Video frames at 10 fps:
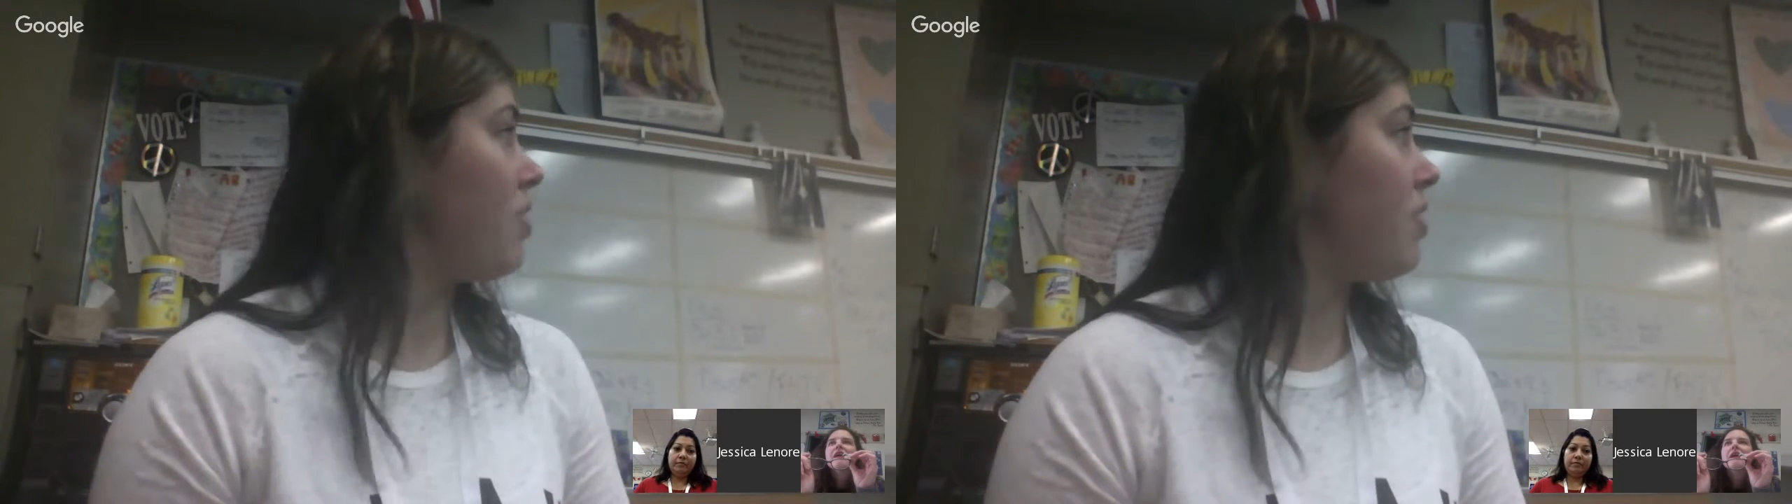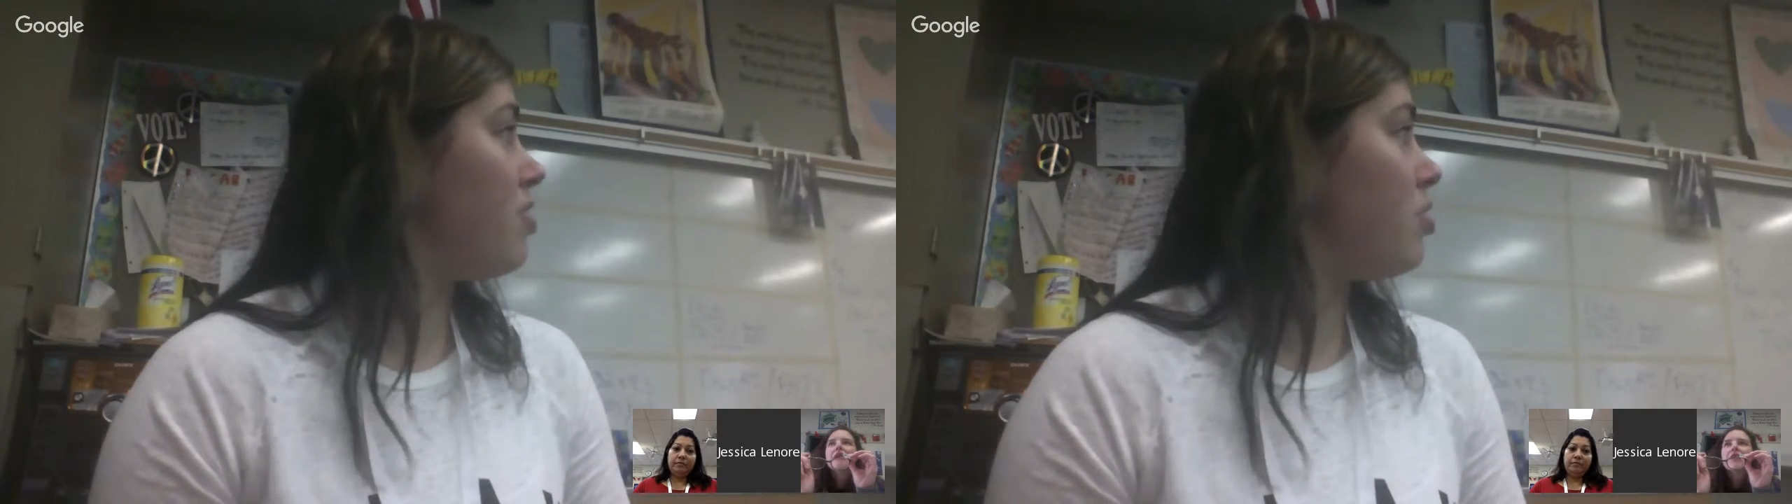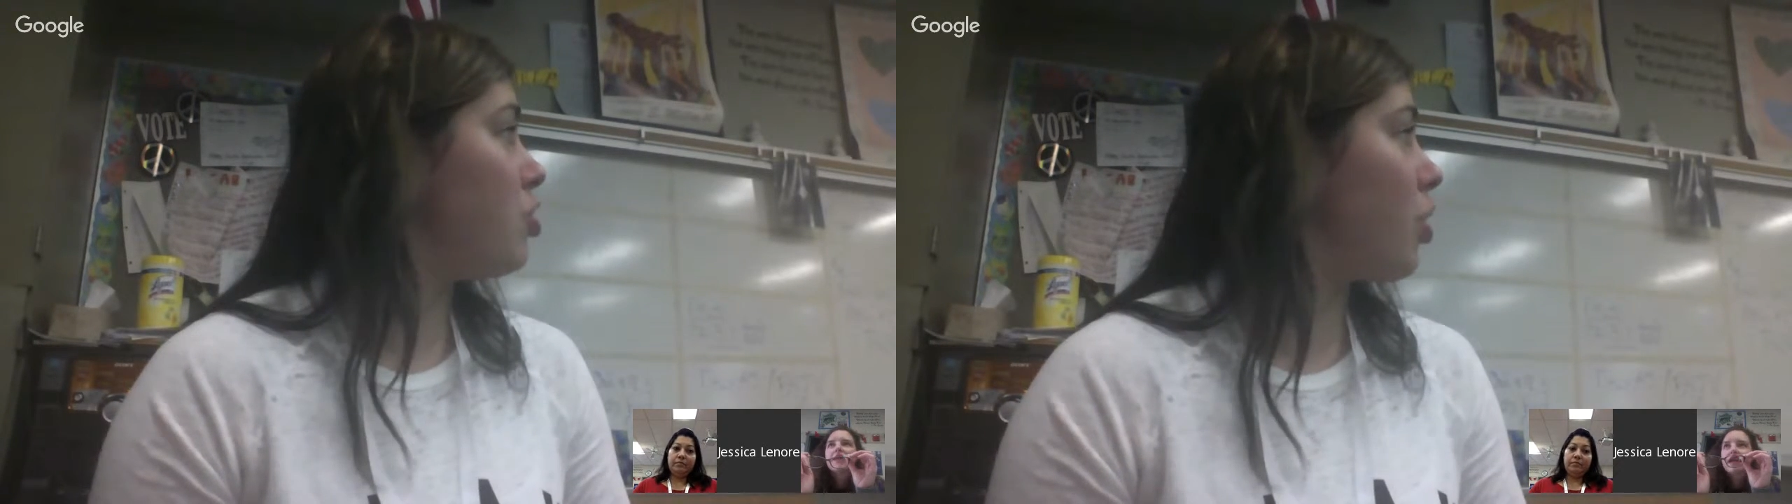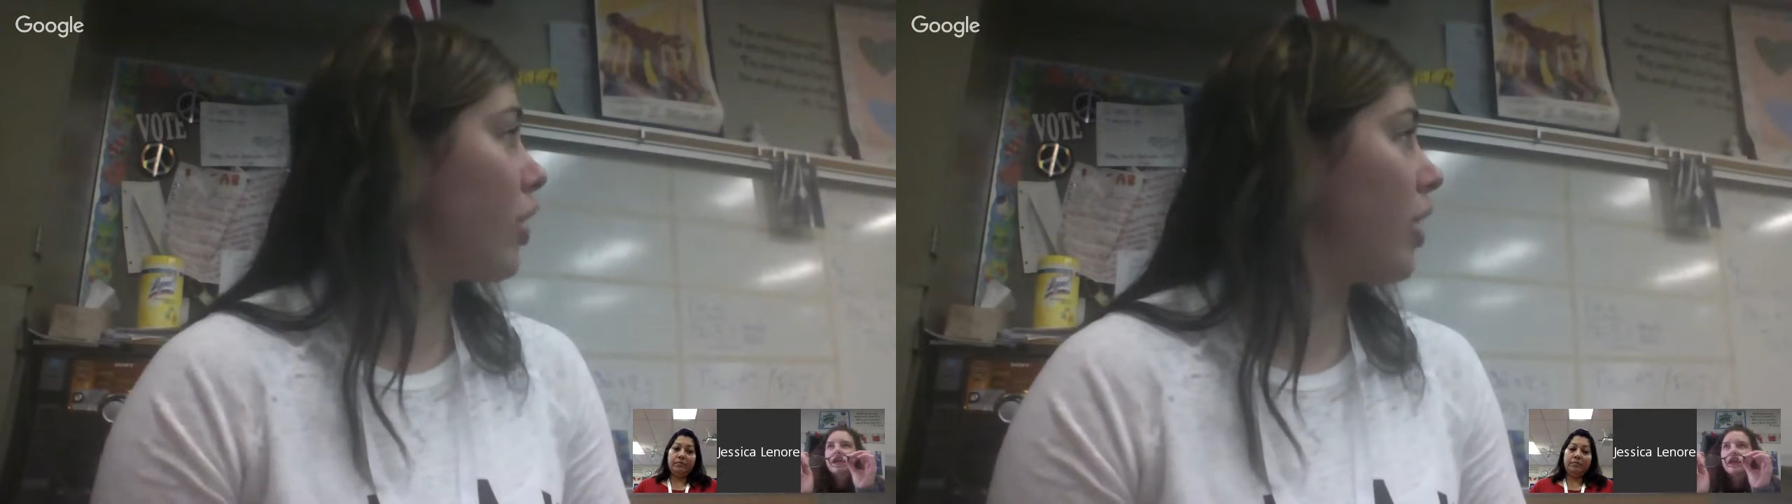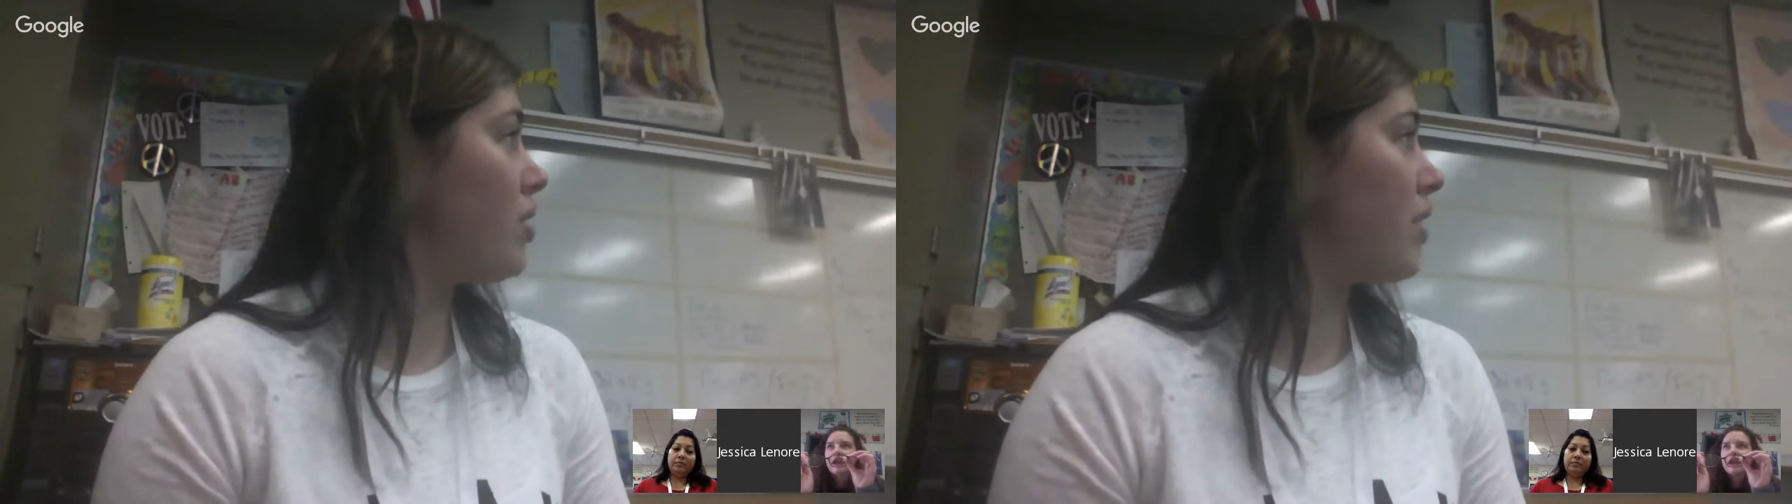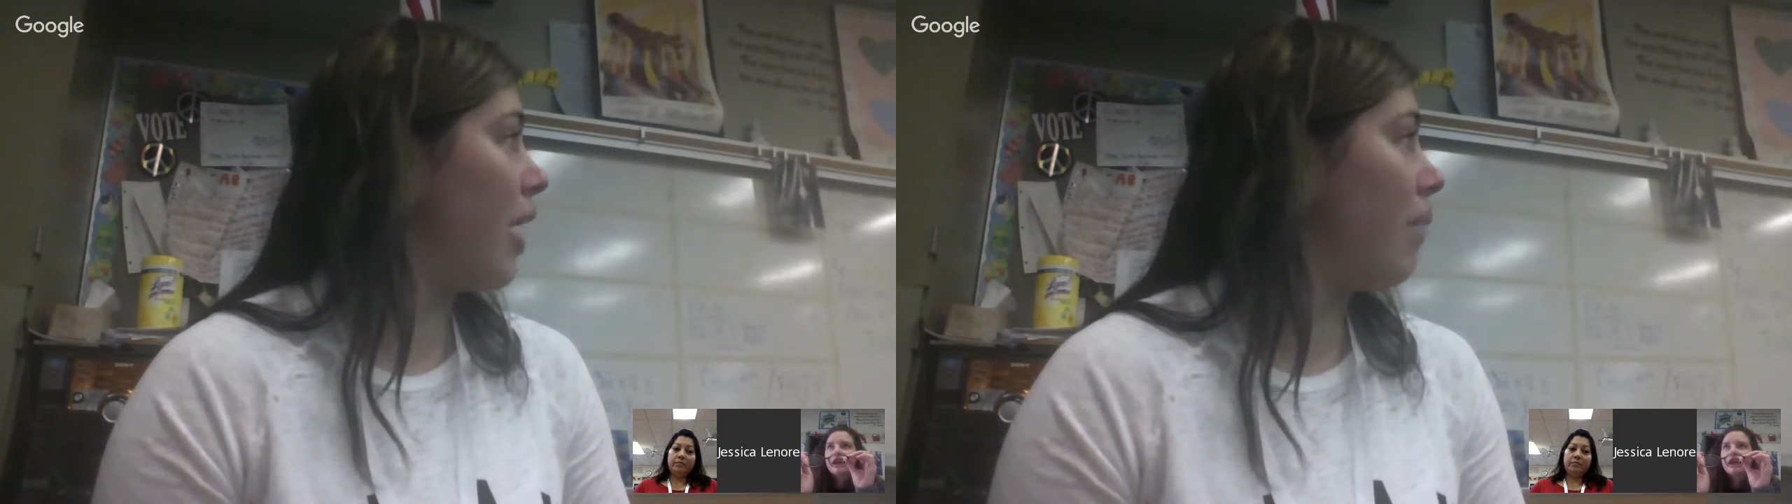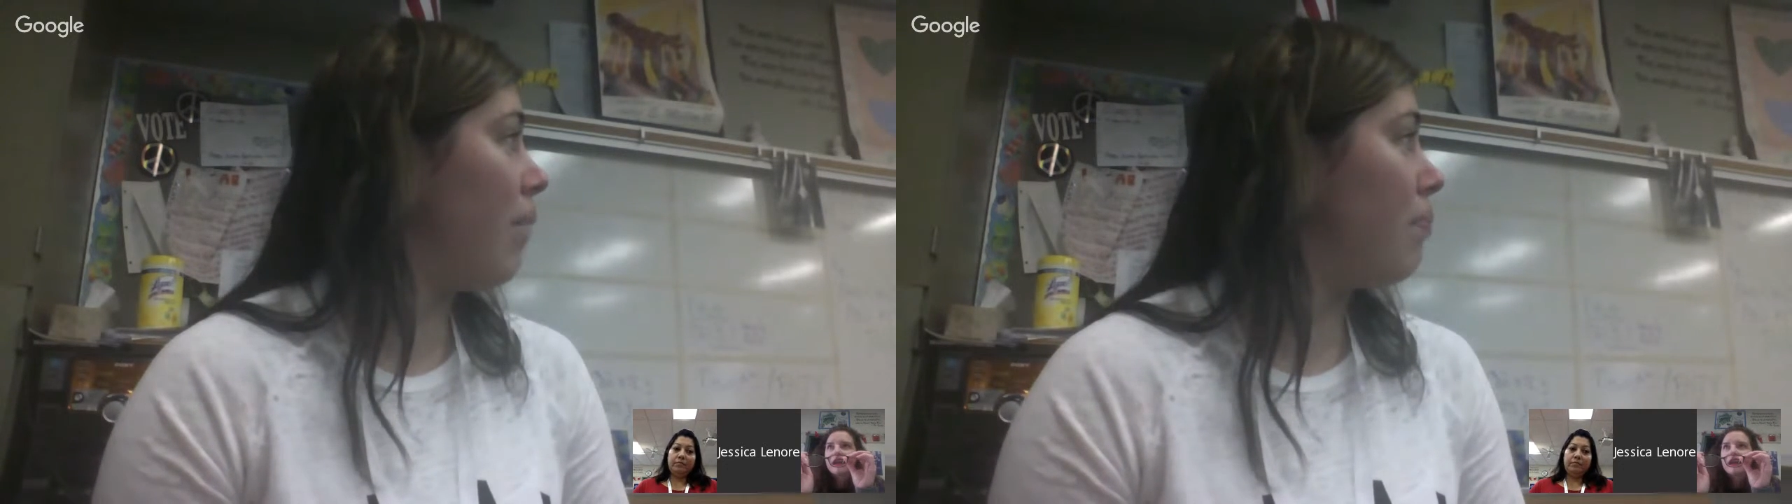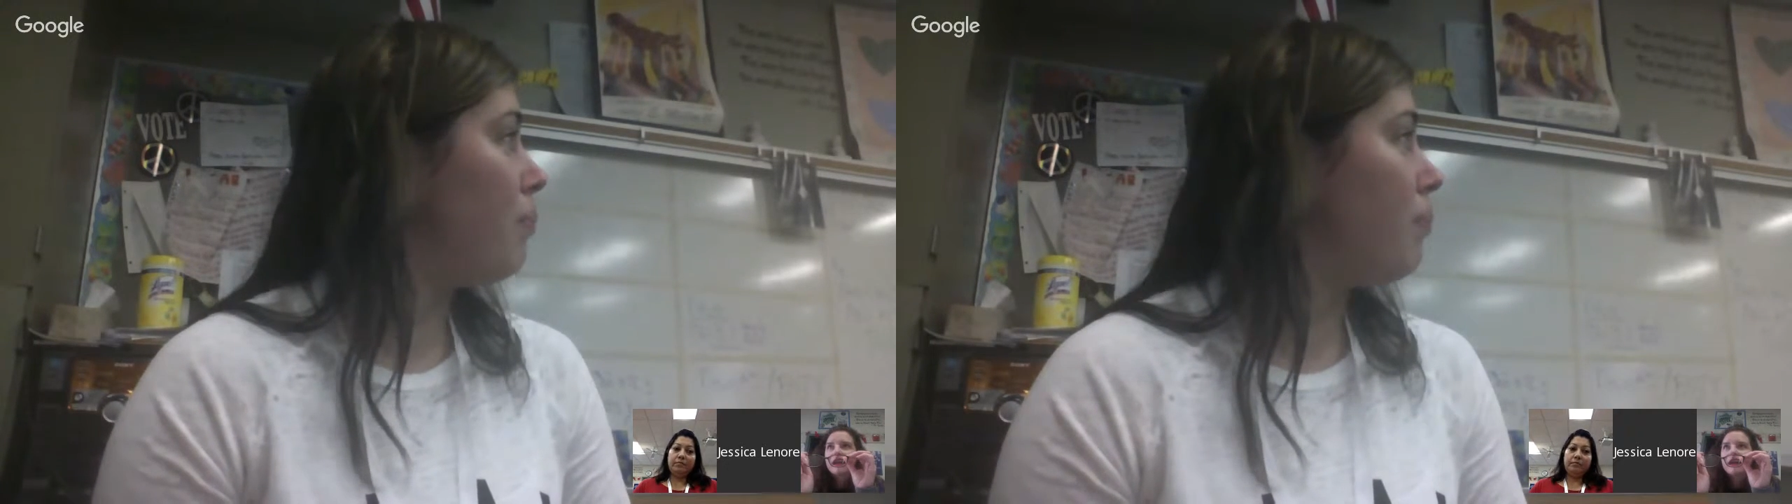This is the Showcase app.